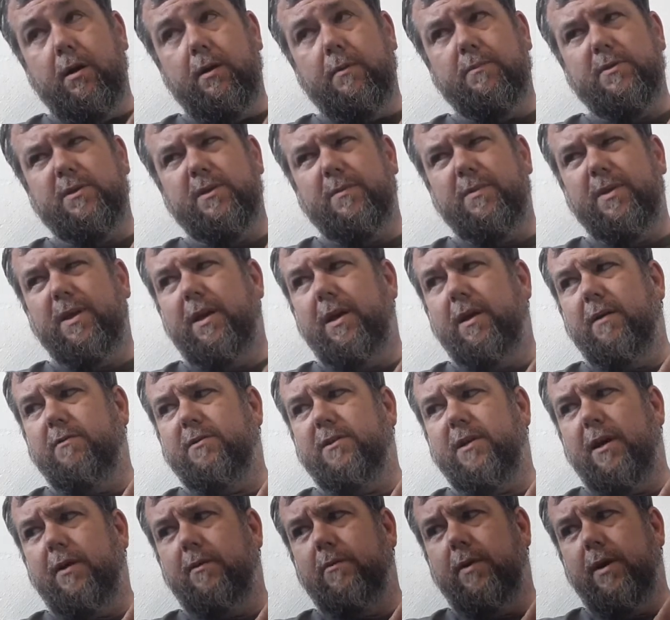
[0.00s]
Something else
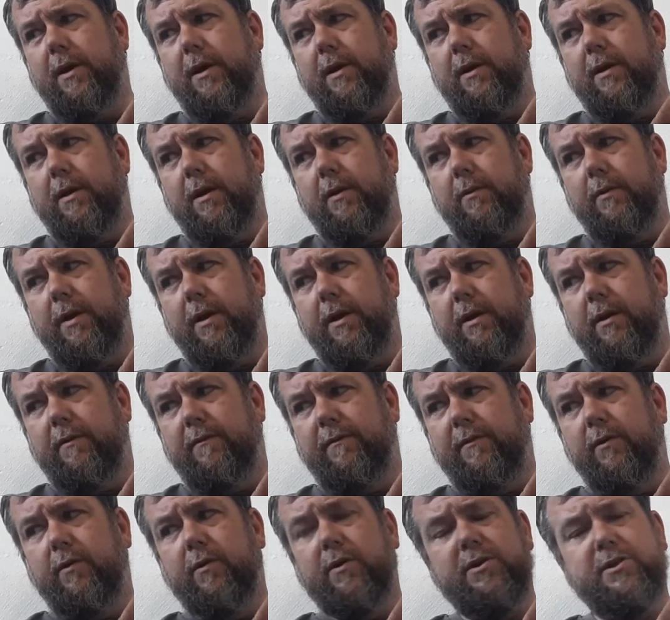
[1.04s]
I ran a
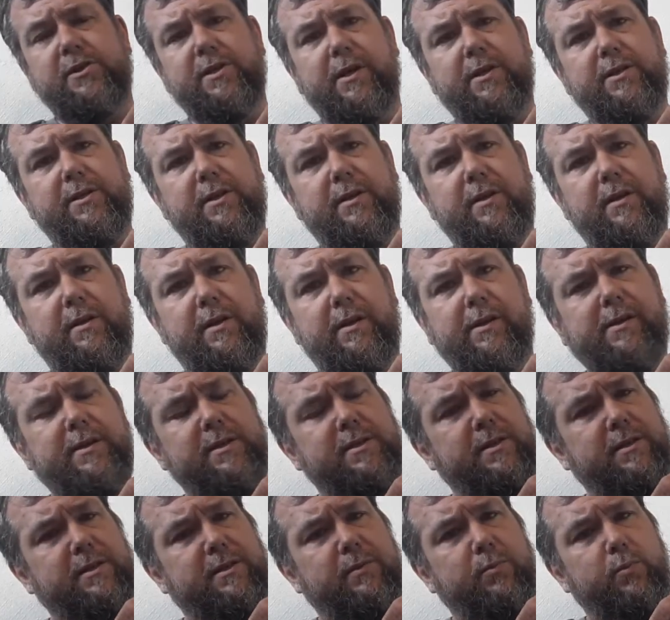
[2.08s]
fuel injection cleaning
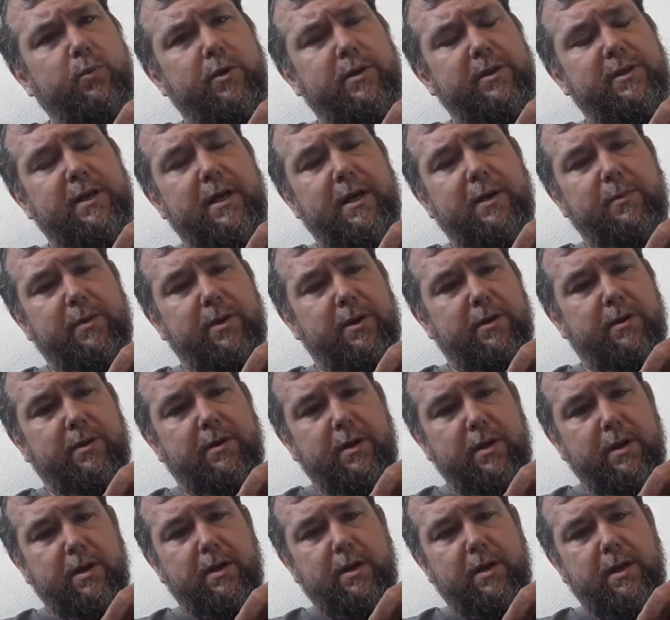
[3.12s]
system one time,
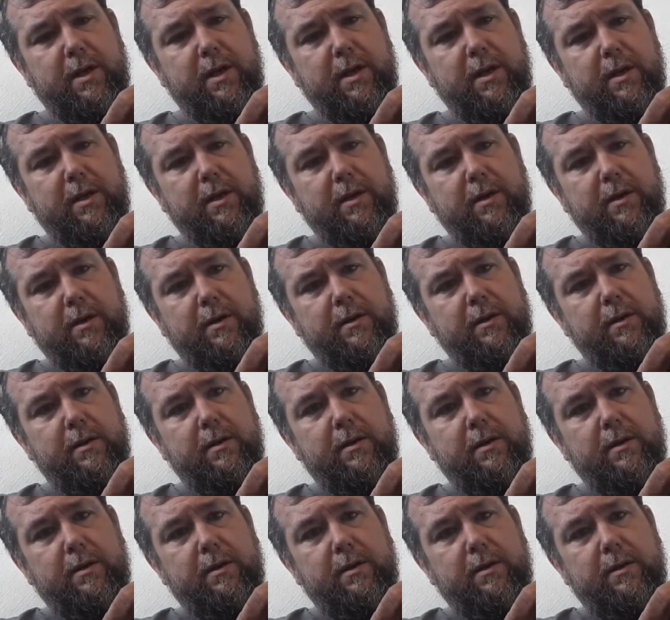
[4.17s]
and
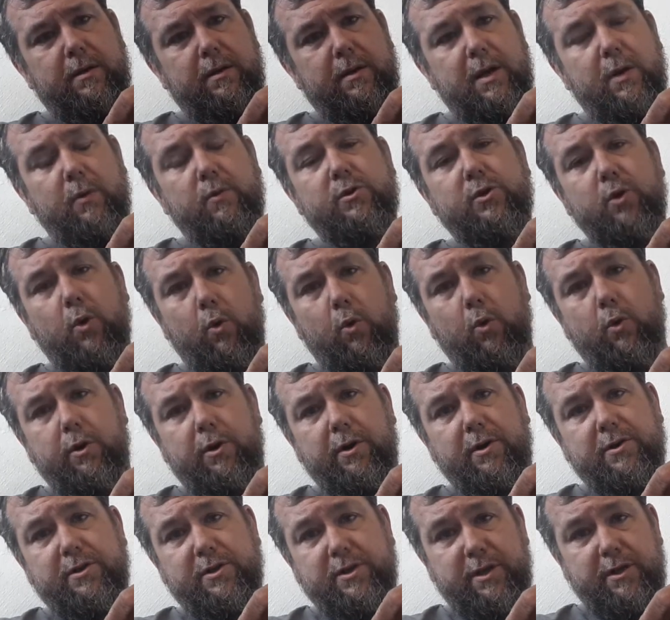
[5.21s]
it was
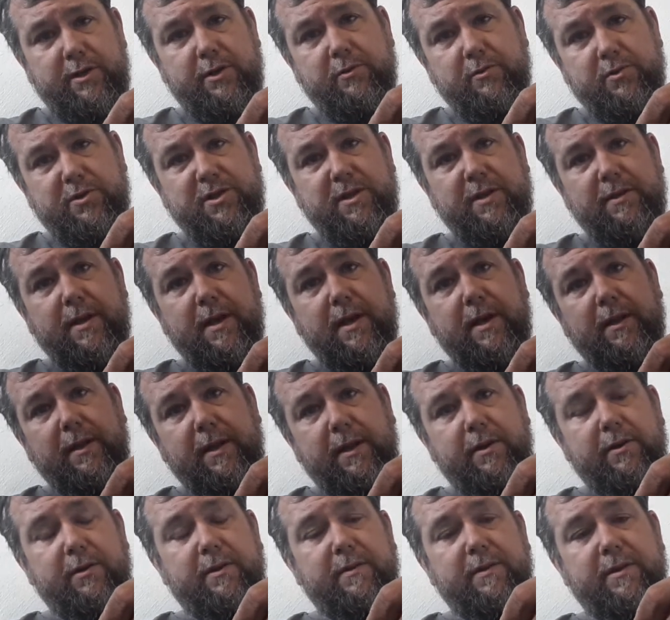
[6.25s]
orange, and you'll see that
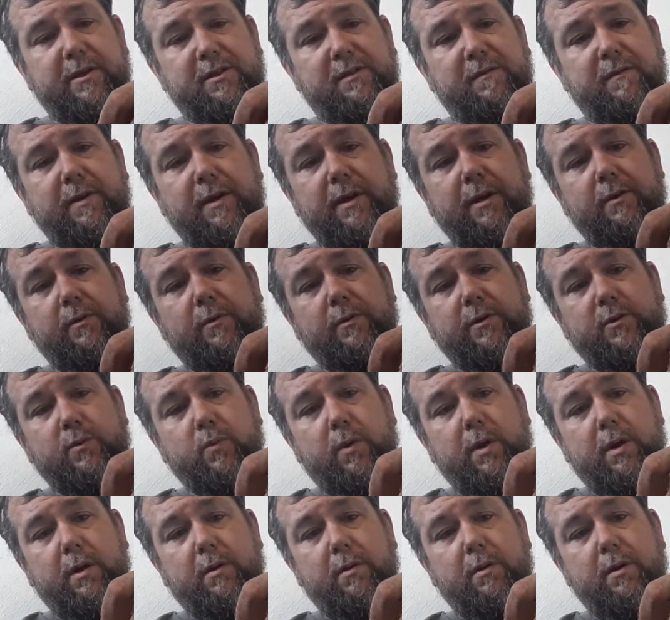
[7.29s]
later in this video as
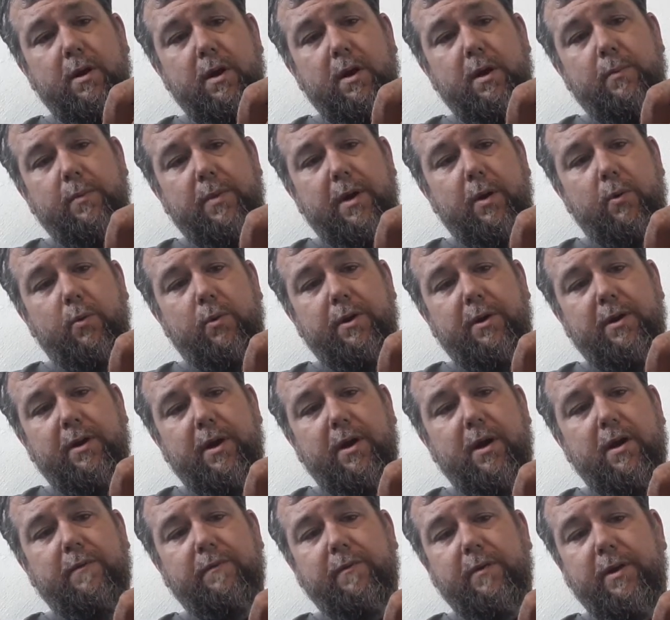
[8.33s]
well. But I wanted to
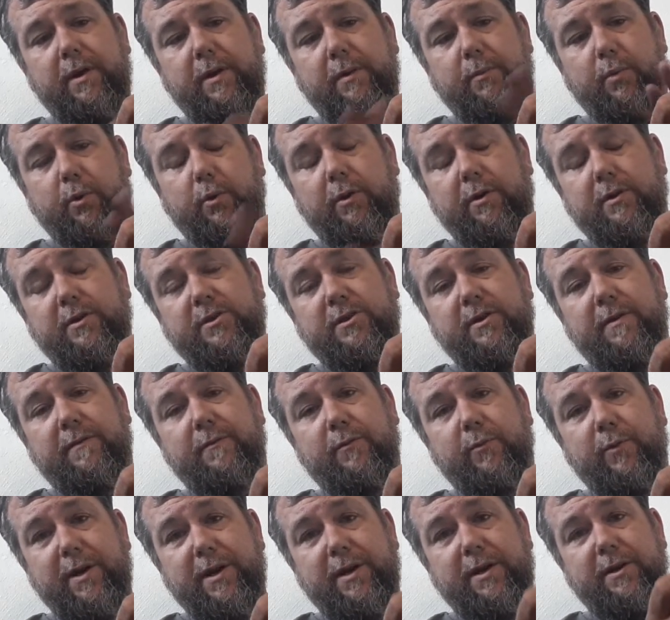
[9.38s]
cover the importance of
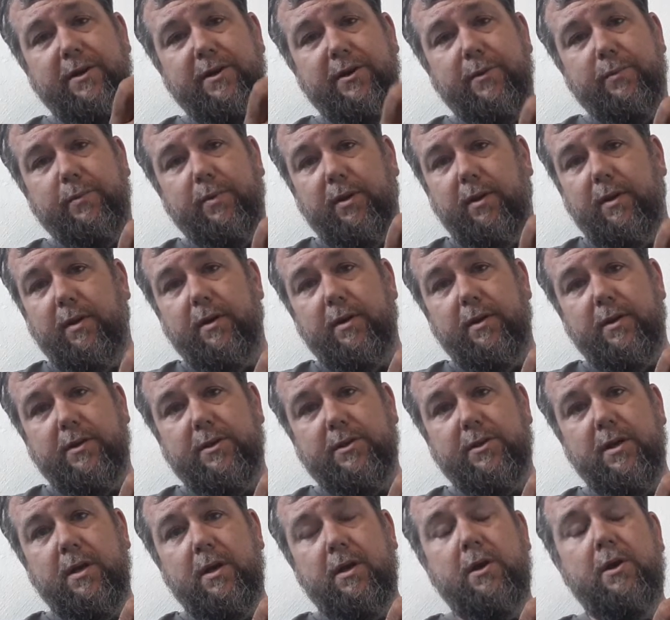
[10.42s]
reading your
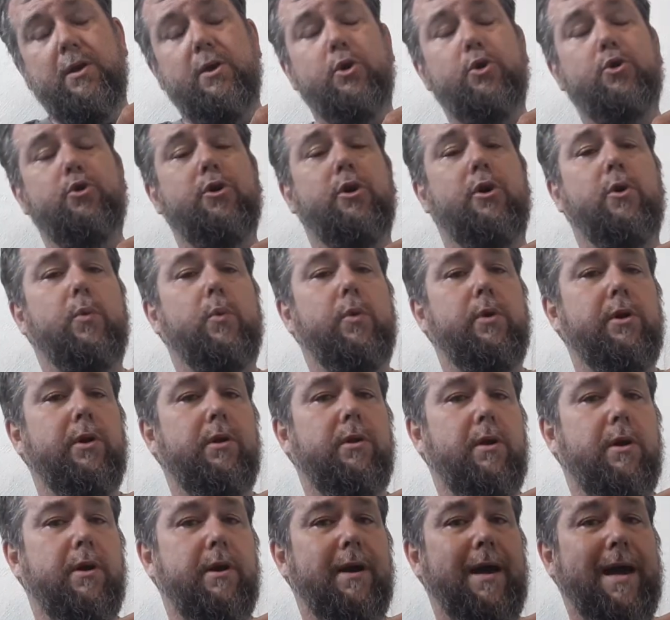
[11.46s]
plugs. You don't want a
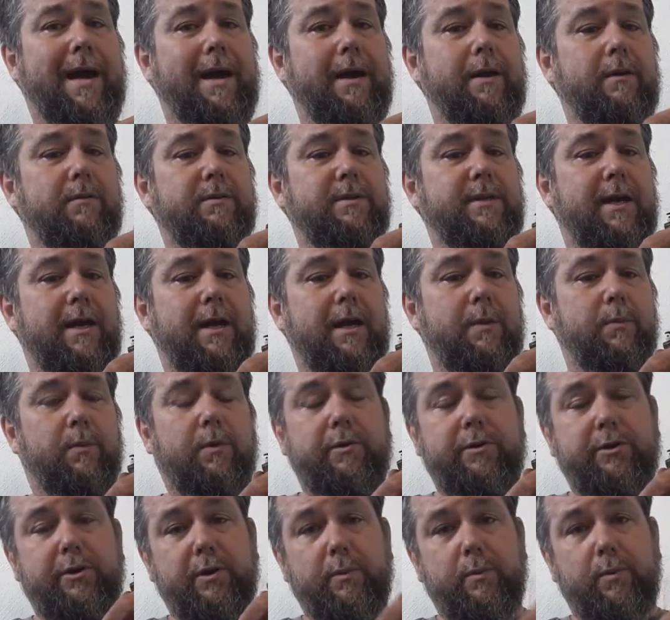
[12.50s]
lot of idle time
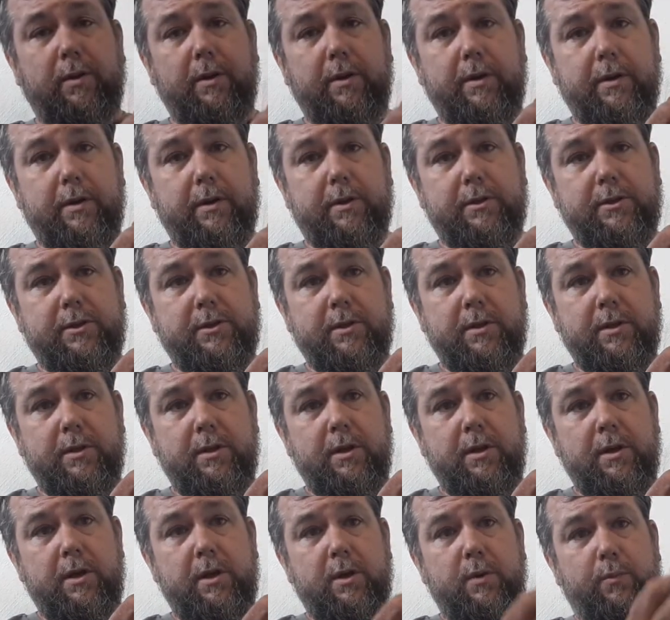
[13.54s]
on your plugs.
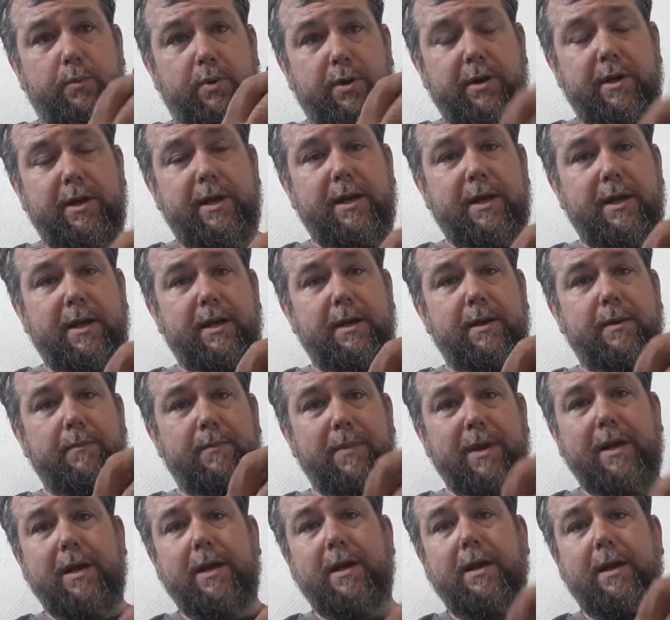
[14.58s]
Put it in,
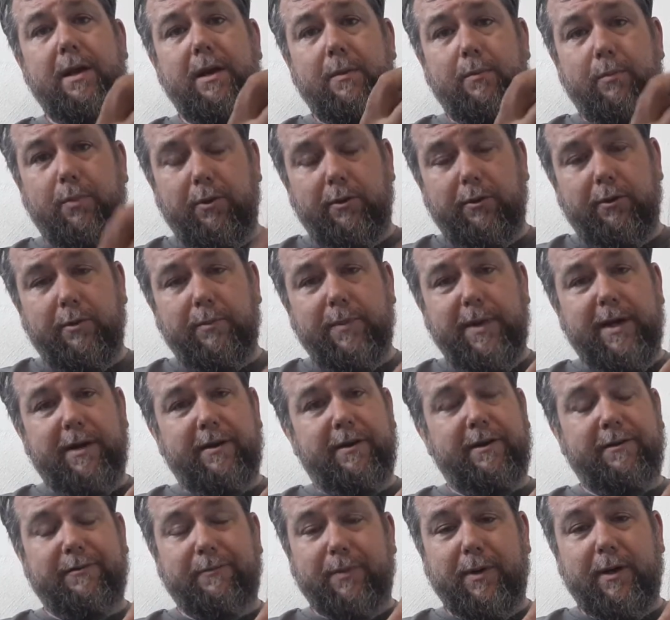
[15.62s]
make a hit, pull them out.
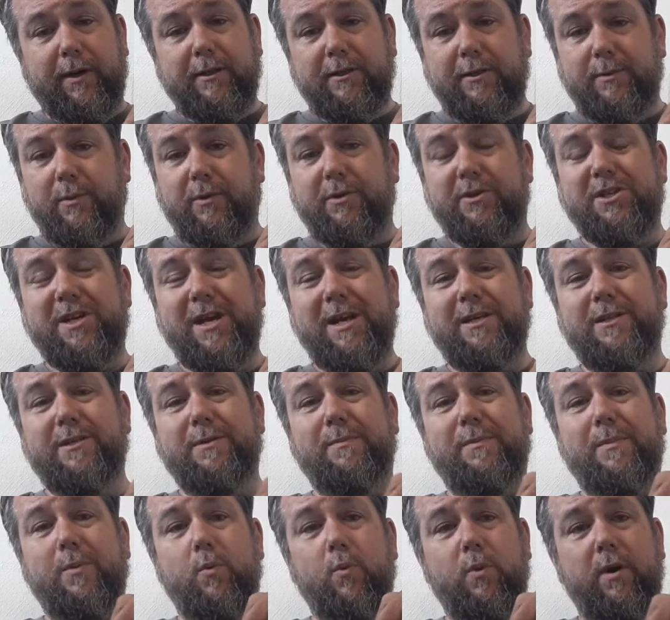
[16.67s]
If possible, change
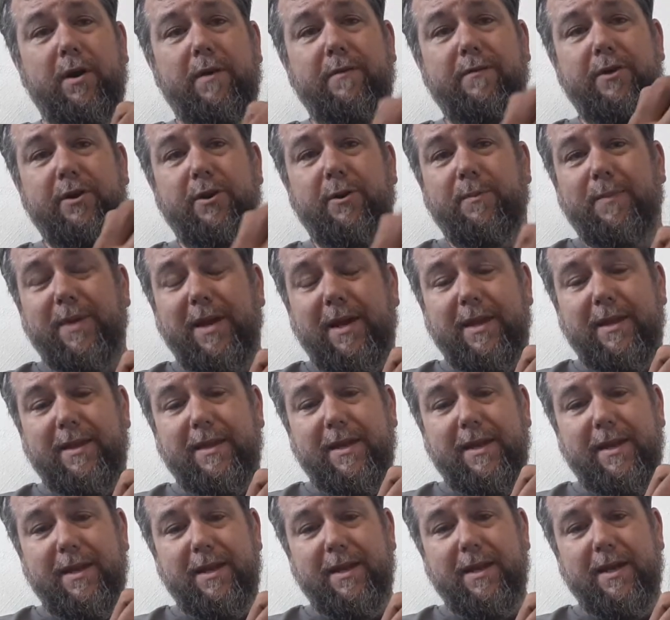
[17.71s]
them wherever you're making the
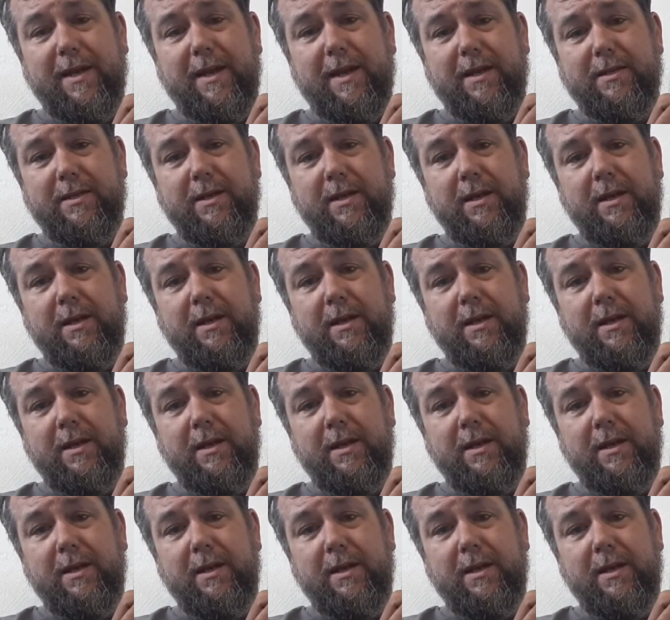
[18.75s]
hit at.